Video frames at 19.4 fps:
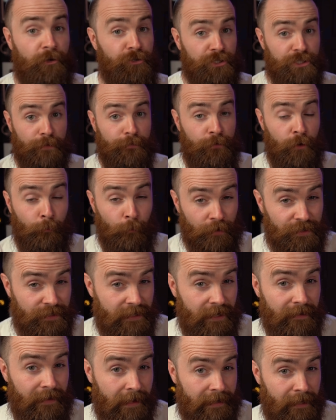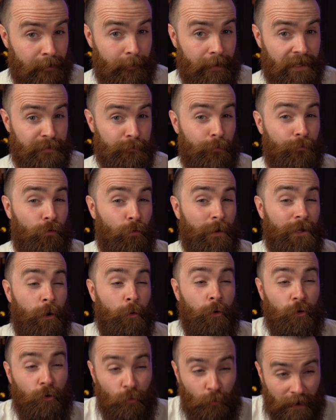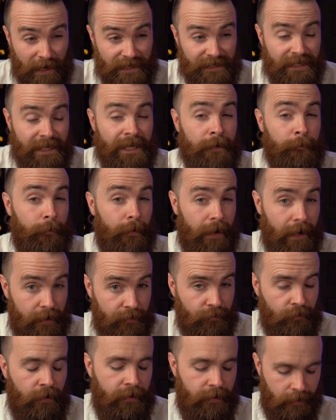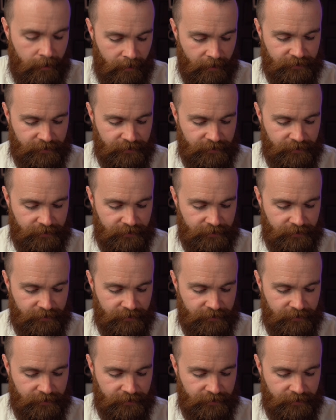Now just a few more C L I commands before we go crazy in Python.